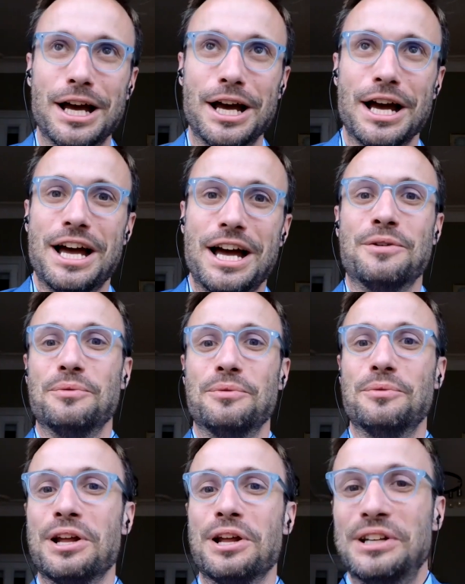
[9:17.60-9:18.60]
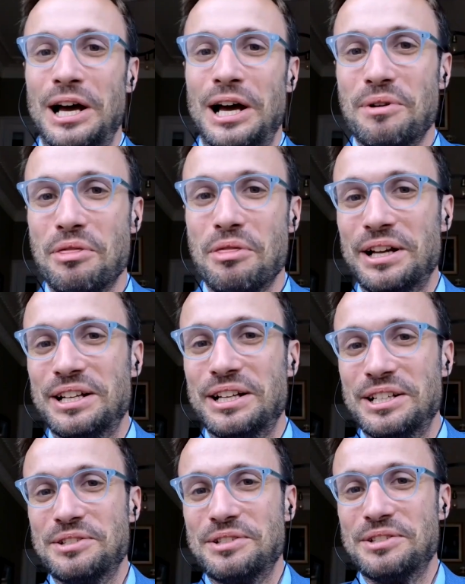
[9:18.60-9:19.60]
What I couldn't help but think
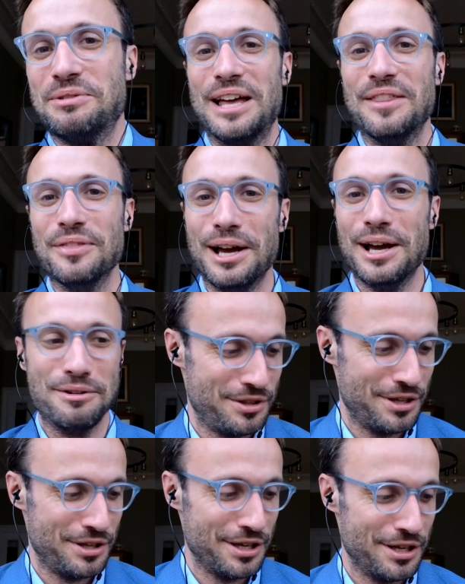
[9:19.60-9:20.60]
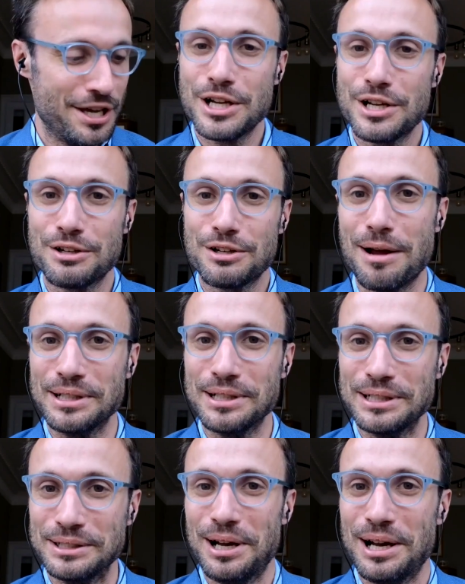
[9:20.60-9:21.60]
toward the end there with the grabbing
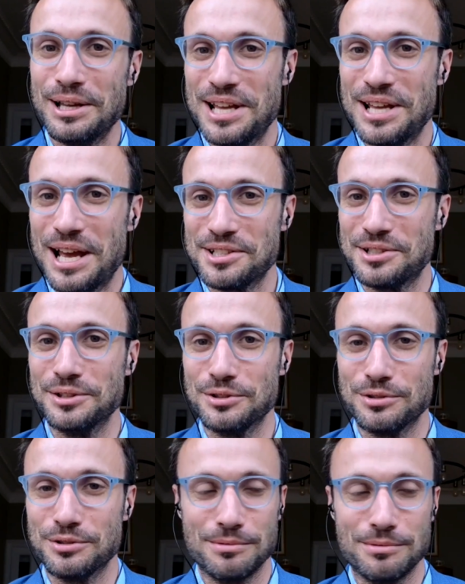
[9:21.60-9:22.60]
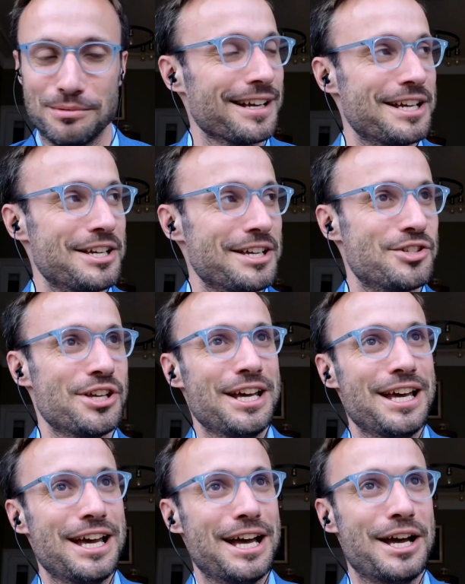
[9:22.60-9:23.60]
by the testicles remark is
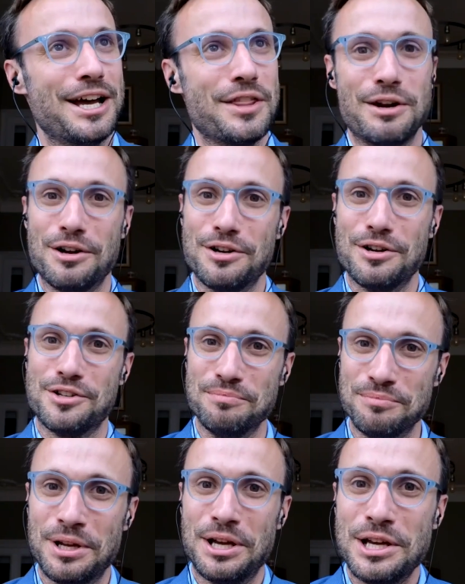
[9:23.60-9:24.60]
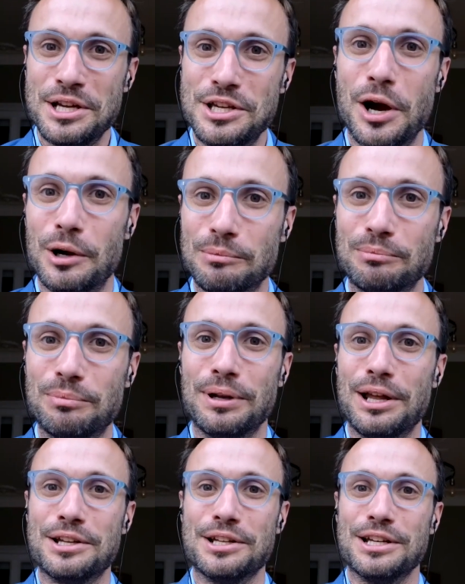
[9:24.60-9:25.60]
there are some young
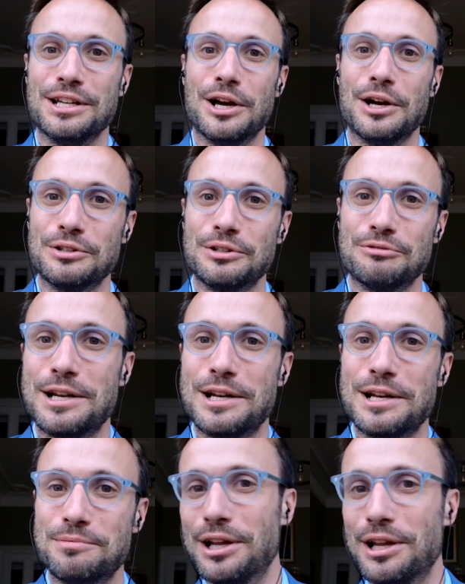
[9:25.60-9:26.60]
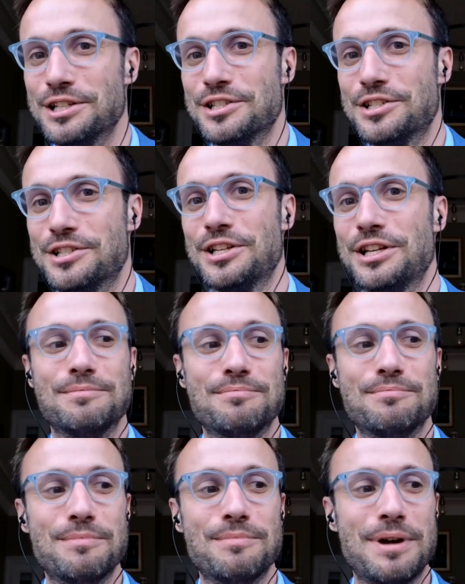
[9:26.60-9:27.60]
red-blooded males
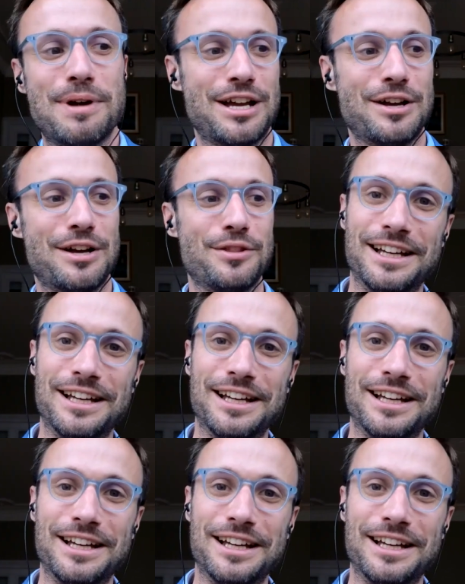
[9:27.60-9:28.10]
out there